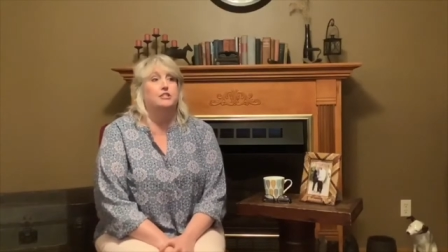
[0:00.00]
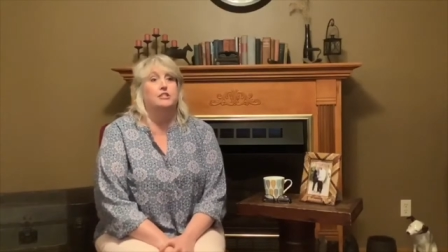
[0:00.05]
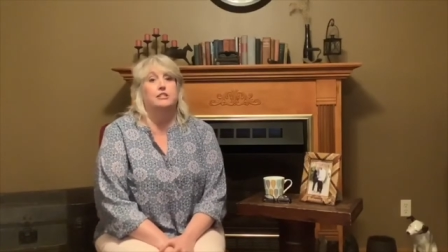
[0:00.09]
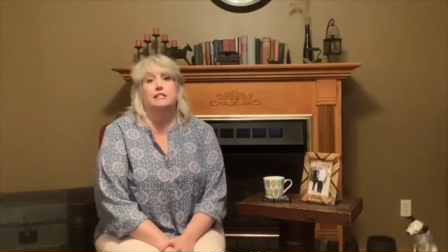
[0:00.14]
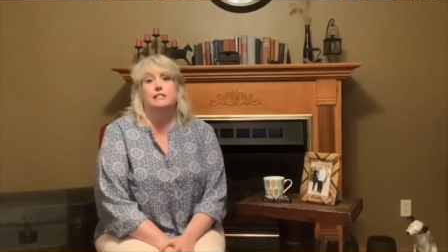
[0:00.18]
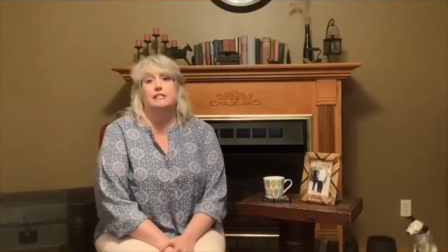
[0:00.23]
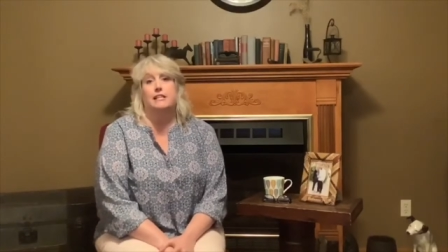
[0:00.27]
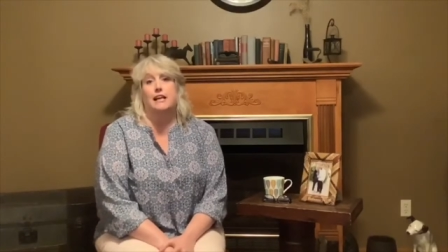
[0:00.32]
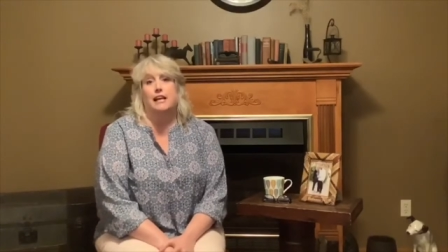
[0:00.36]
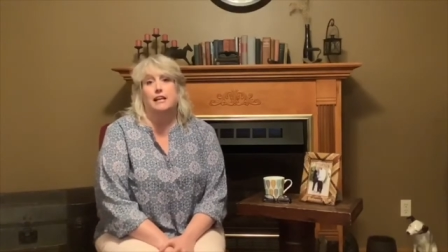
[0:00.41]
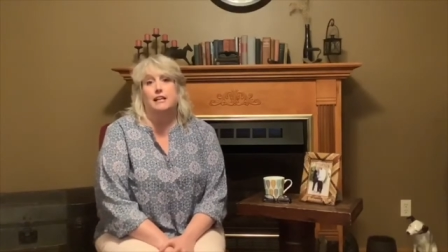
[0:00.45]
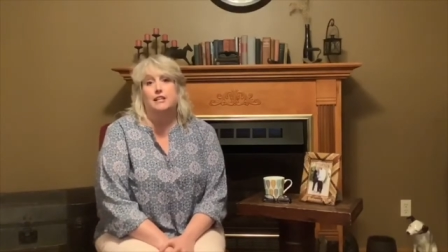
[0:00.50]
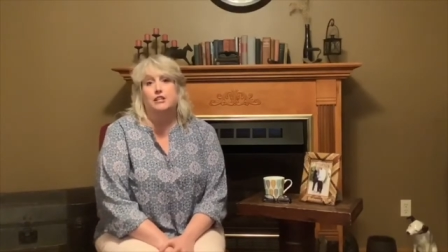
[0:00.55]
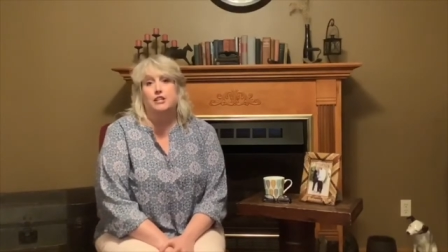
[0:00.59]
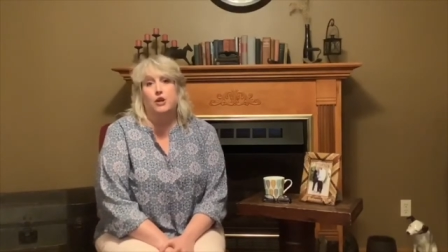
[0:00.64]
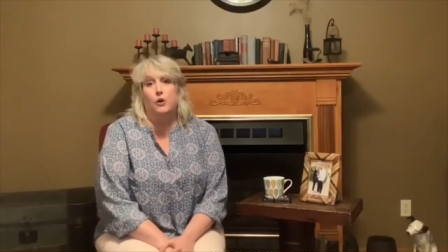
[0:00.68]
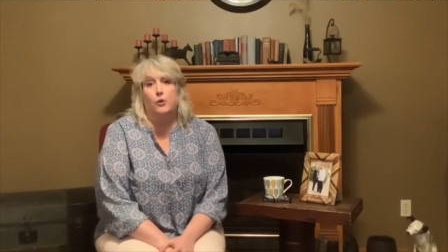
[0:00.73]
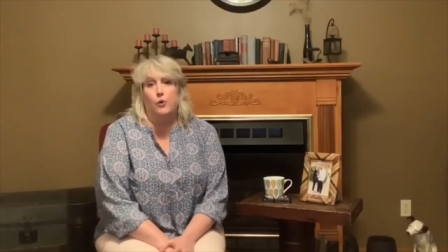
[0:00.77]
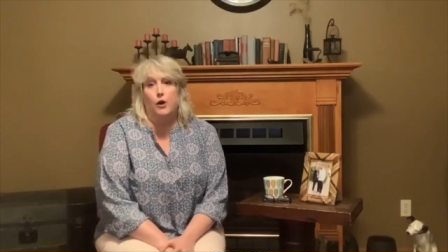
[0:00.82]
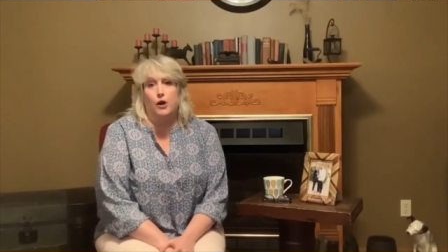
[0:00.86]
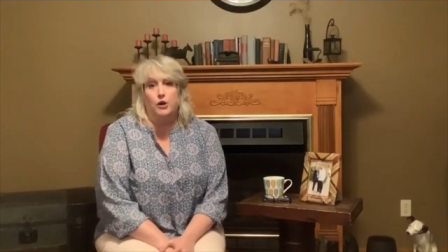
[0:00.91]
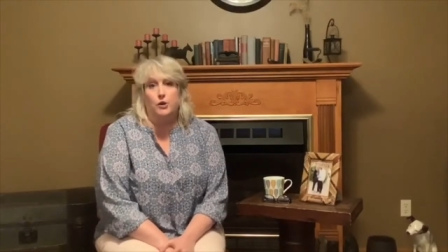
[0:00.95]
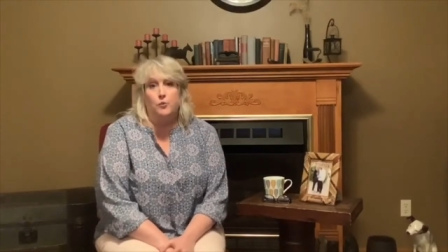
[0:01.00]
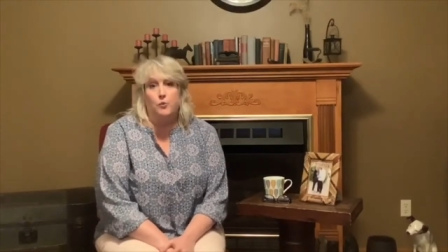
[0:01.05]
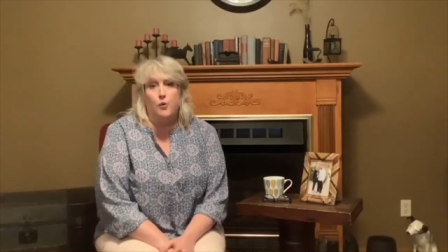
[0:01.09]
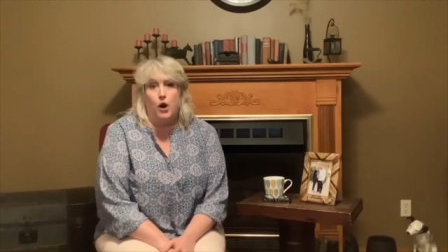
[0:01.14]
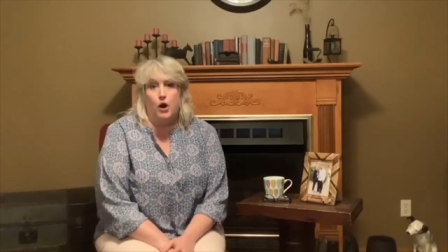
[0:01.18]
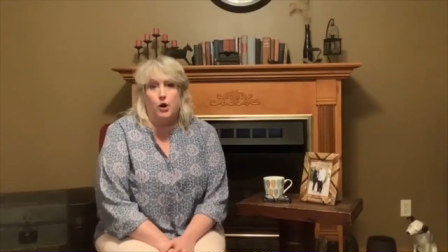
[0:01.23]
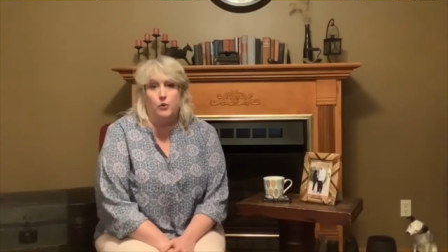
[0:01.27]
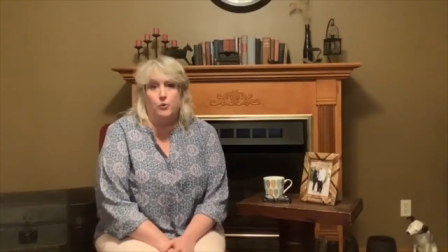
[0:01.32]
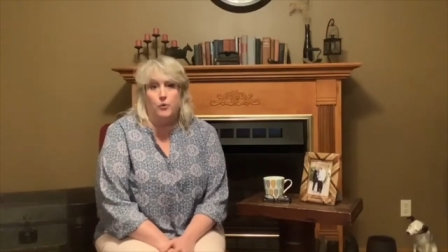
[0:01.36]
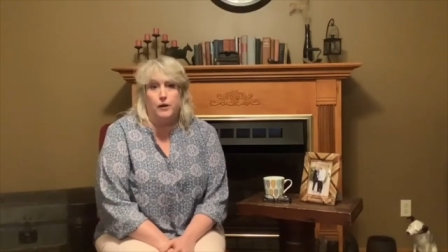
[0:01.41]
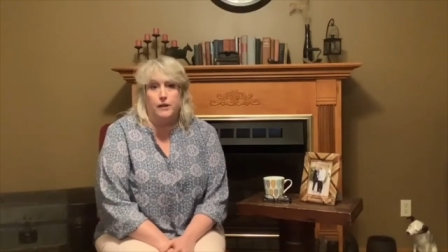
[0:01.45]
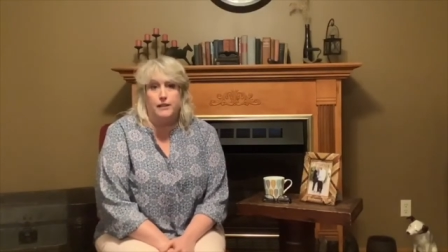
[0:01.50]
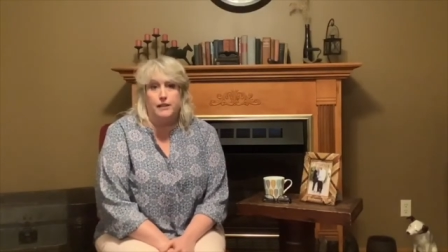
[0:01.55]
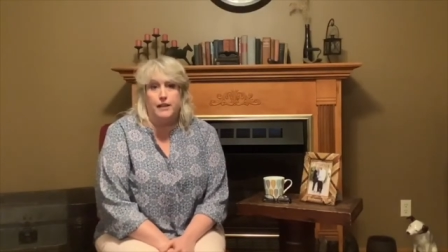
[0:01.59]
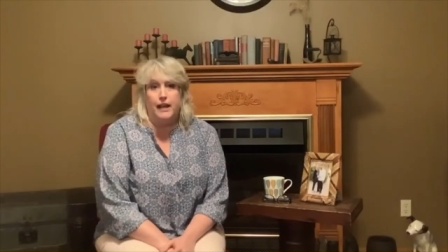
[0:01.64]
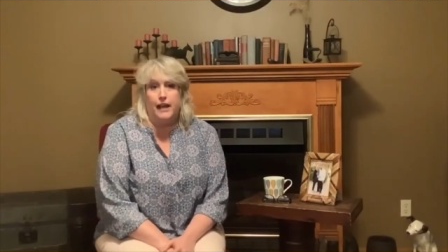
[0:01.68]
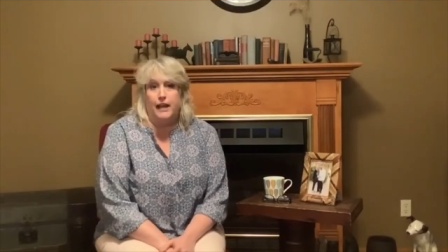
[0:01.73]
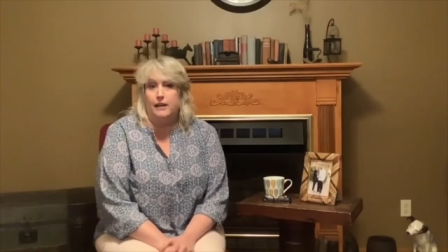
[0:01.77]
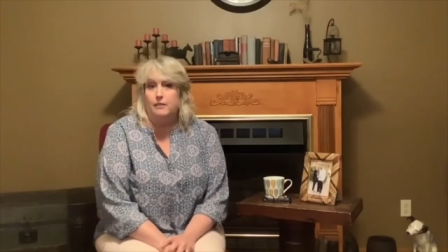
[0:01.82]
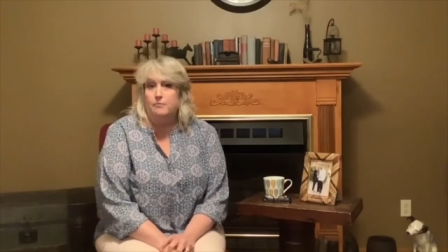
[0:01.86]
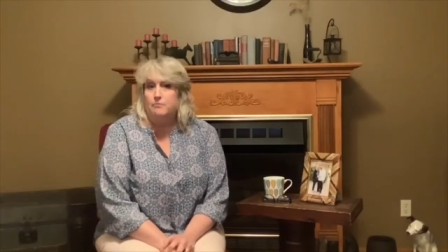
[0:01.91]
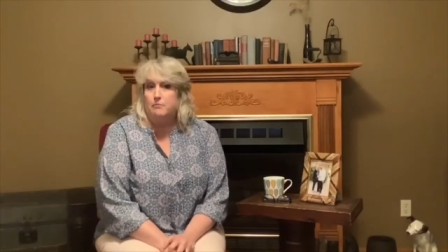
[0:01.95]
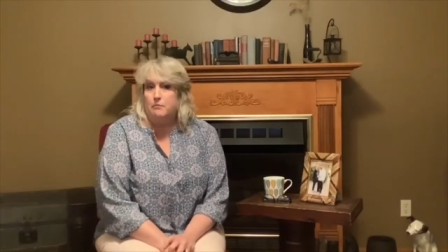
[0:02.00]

decided to go on a walk one day,